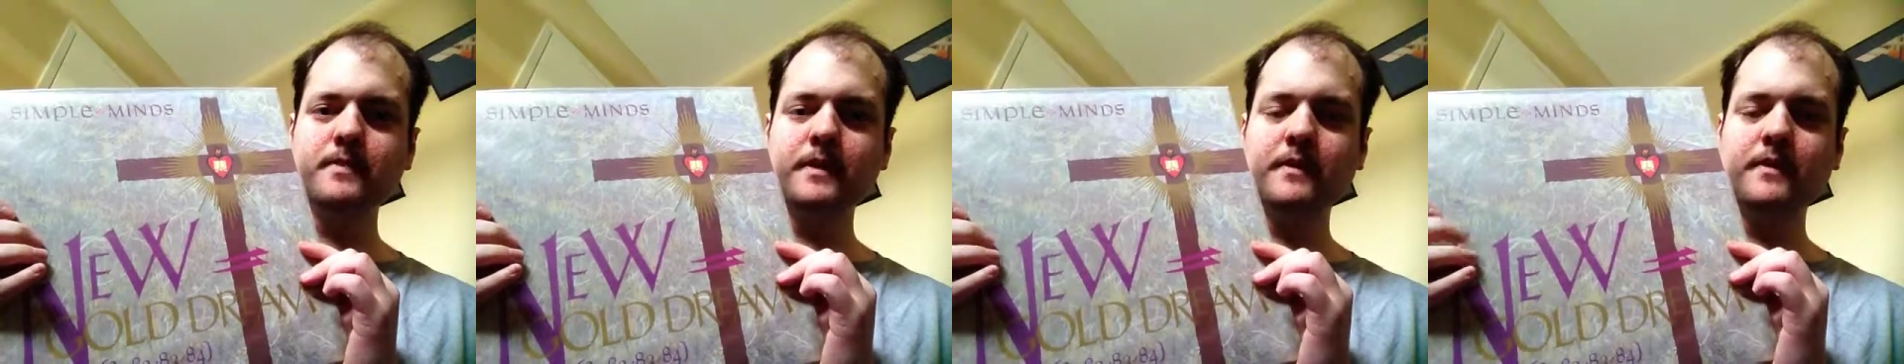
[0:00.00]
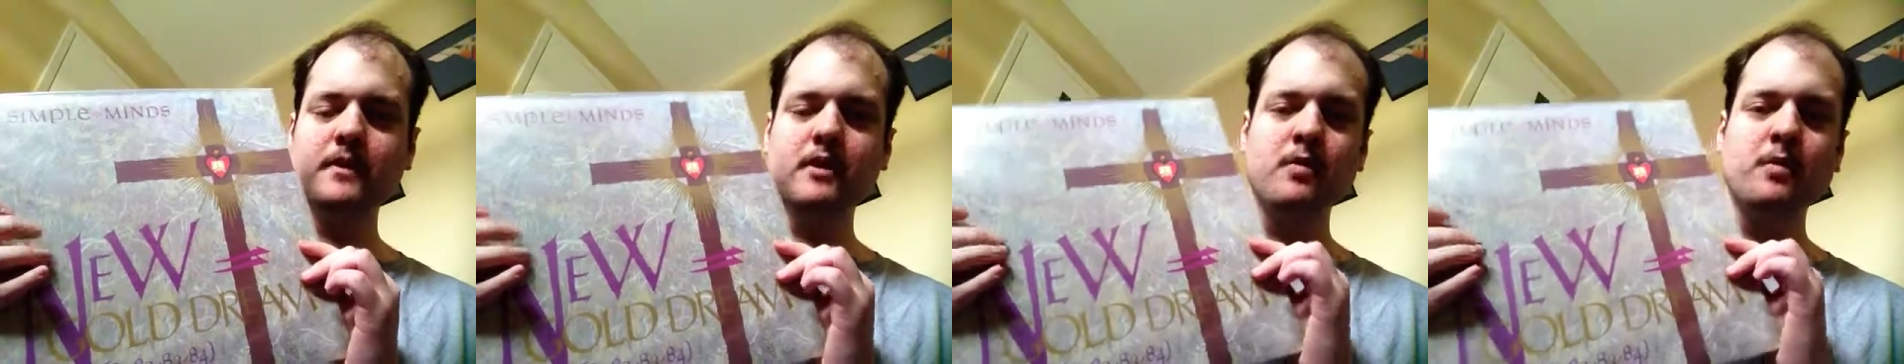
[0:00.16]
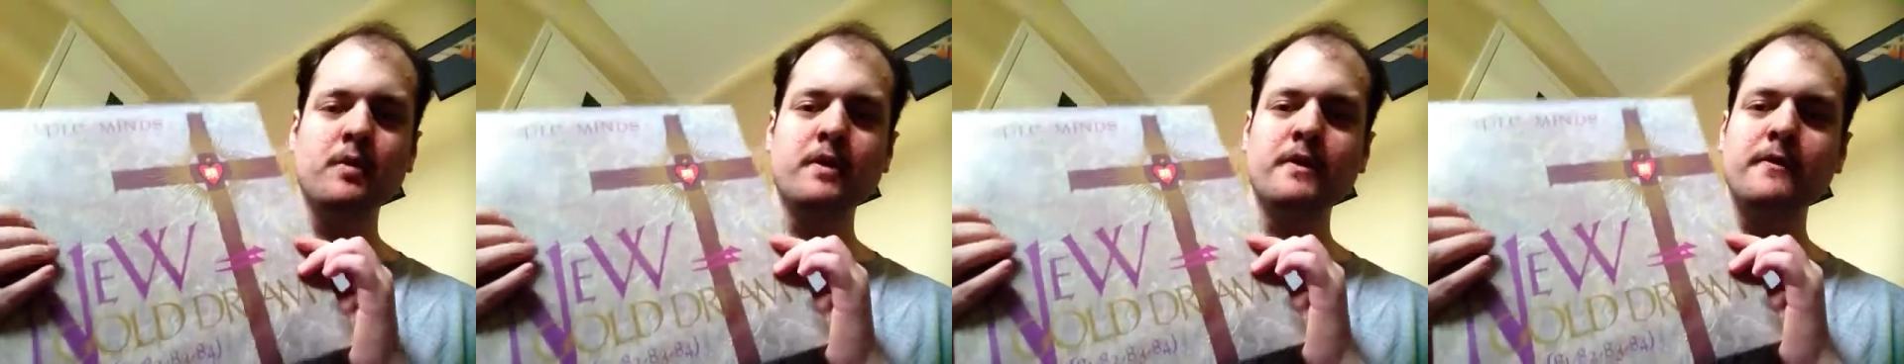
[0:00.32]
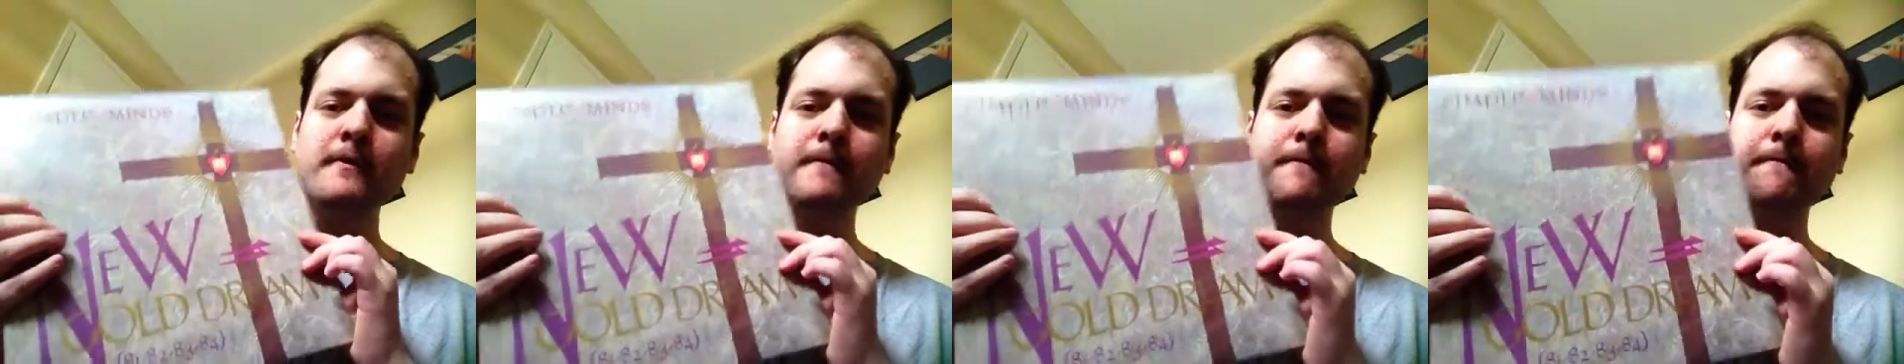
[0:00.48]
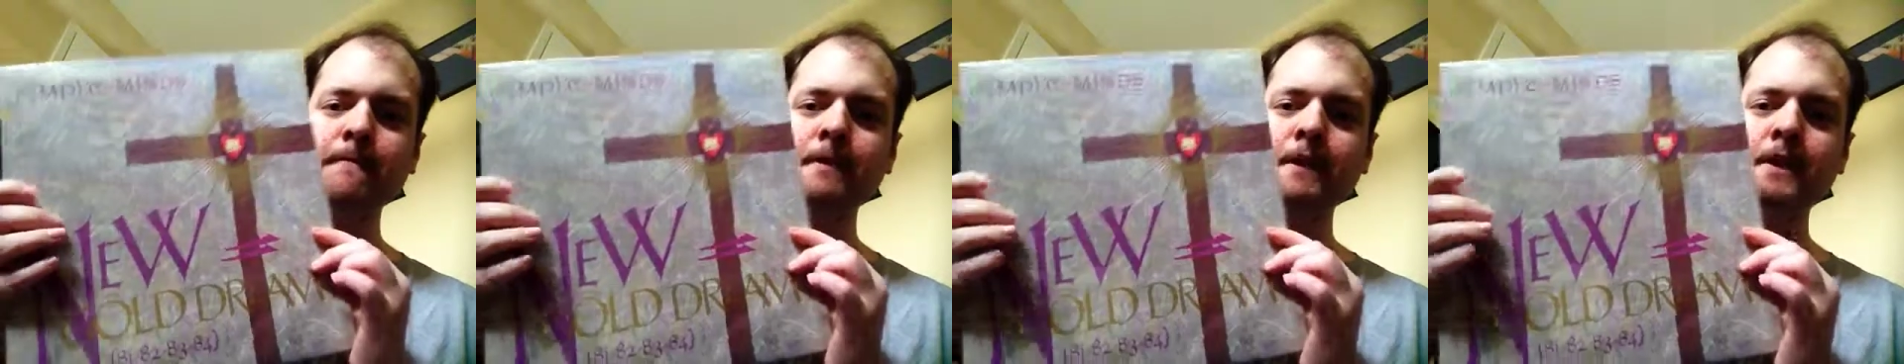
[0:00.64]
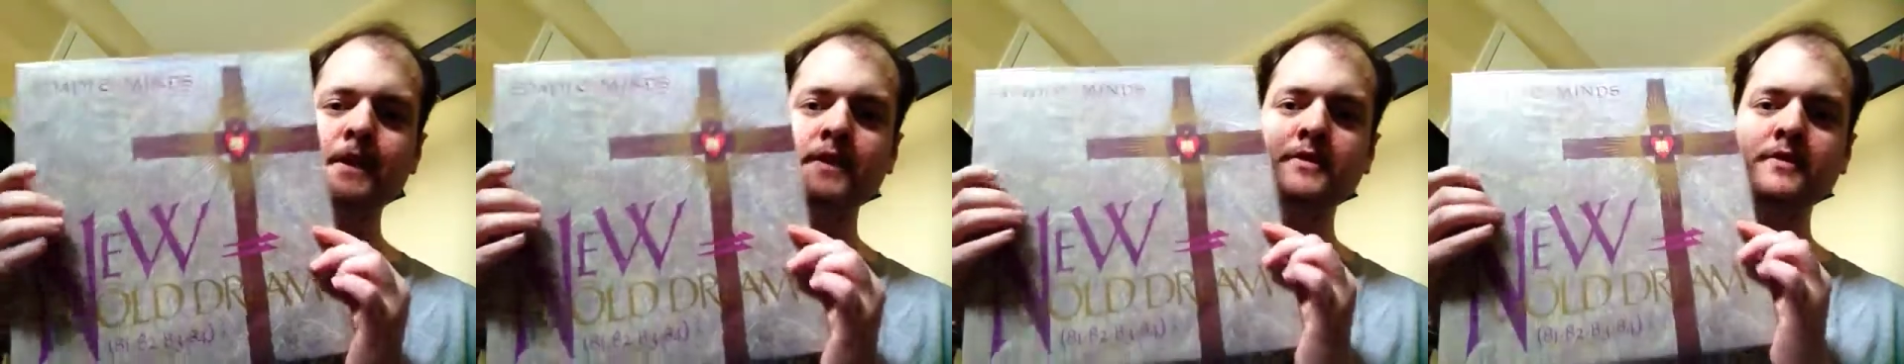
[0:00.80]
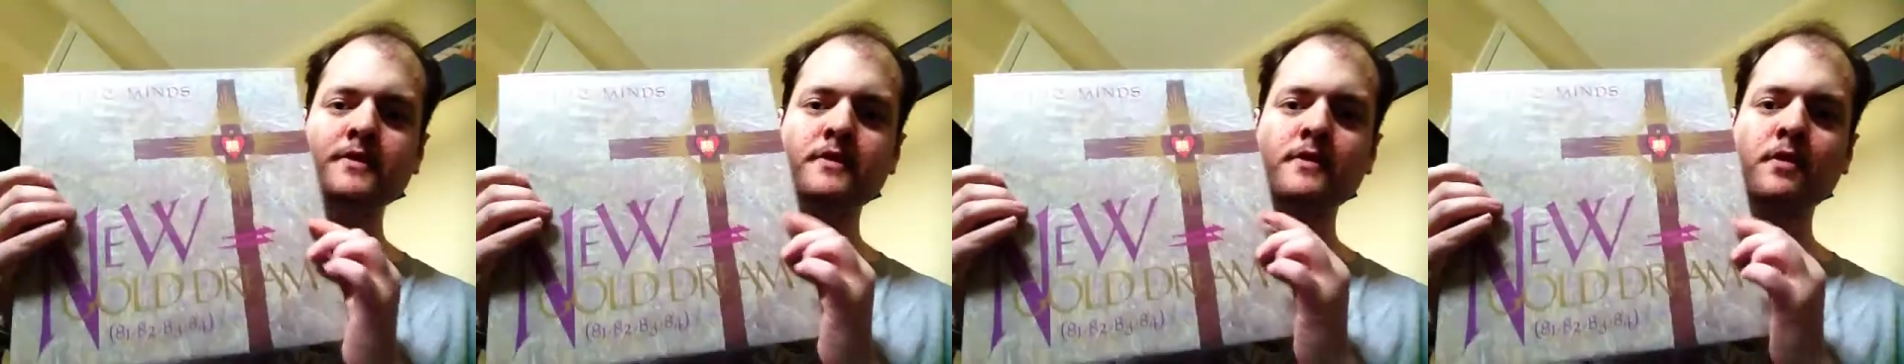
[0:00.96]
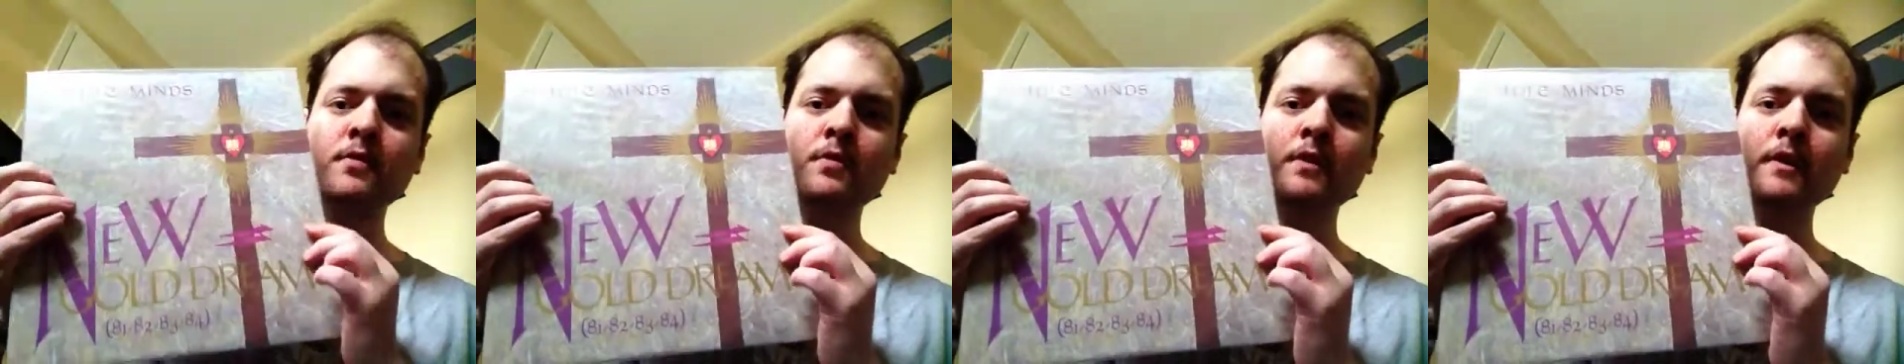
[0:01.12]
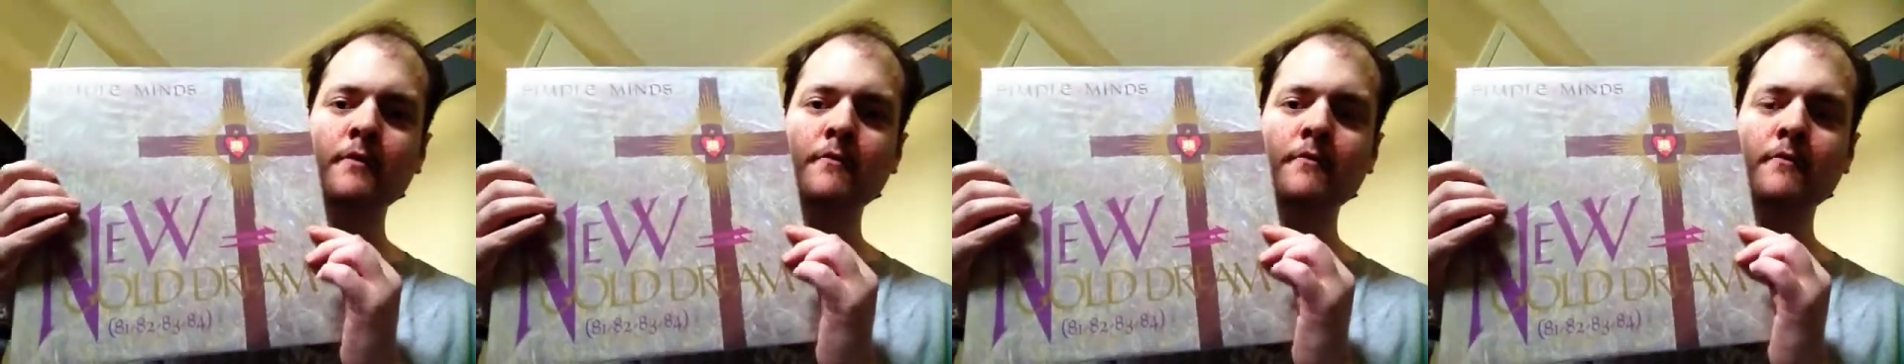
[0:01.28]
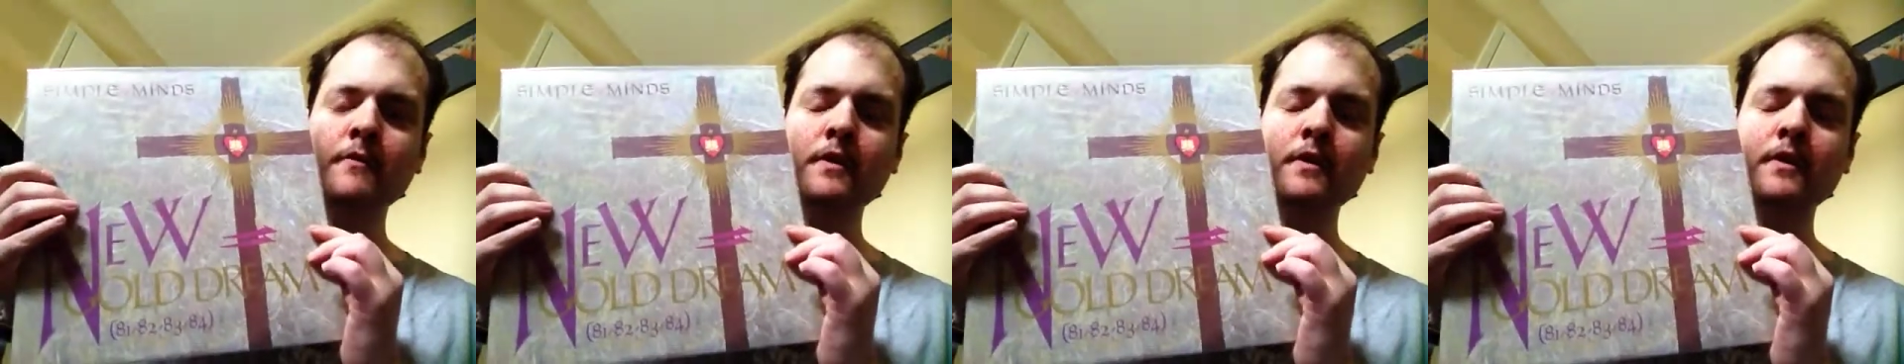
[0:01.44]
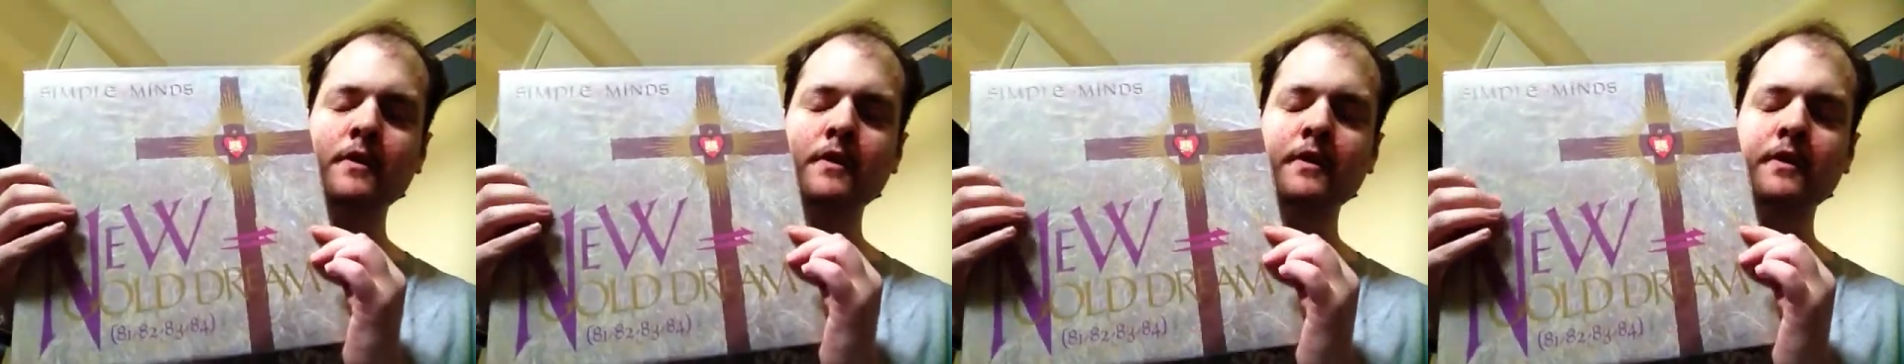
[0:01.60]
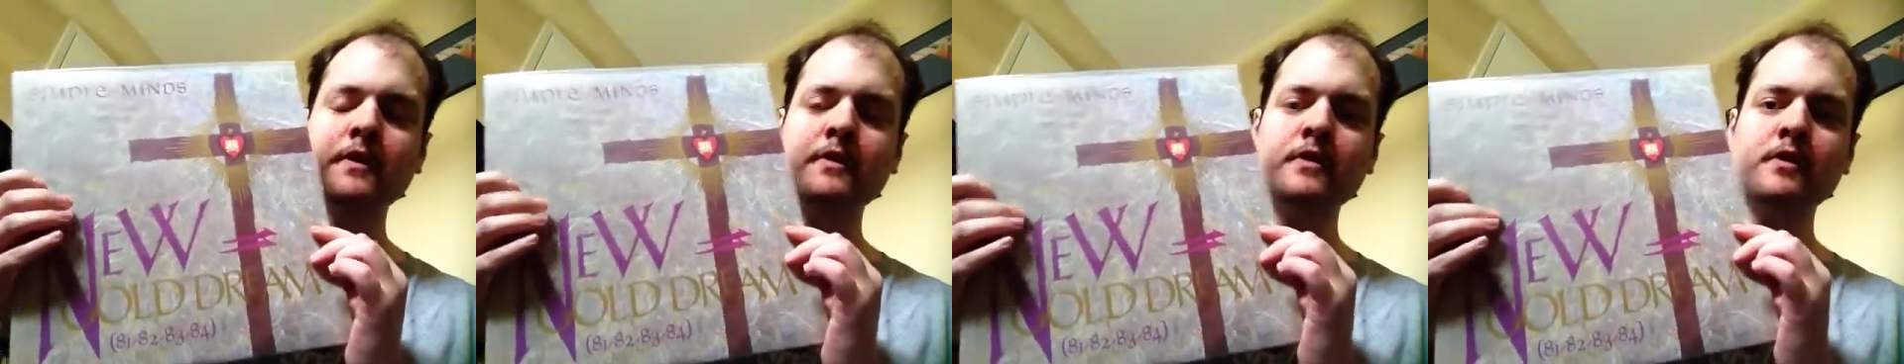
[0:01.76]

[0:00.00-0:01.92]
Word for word: they're one of the finest new wave uh,